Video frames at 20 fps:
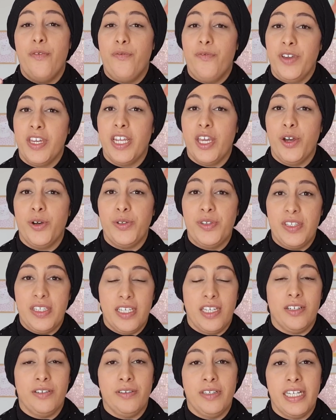video
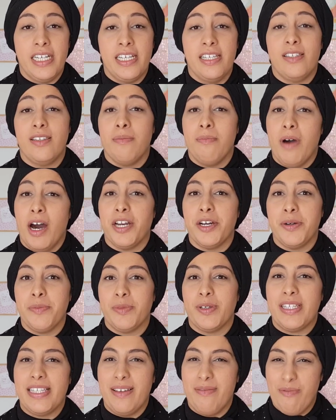series, The Modern
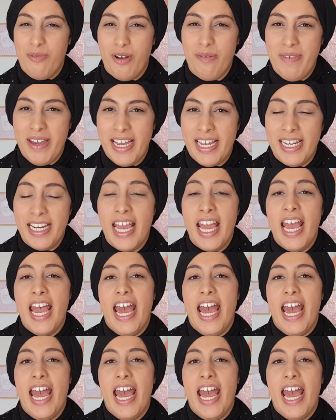Muslim Woman.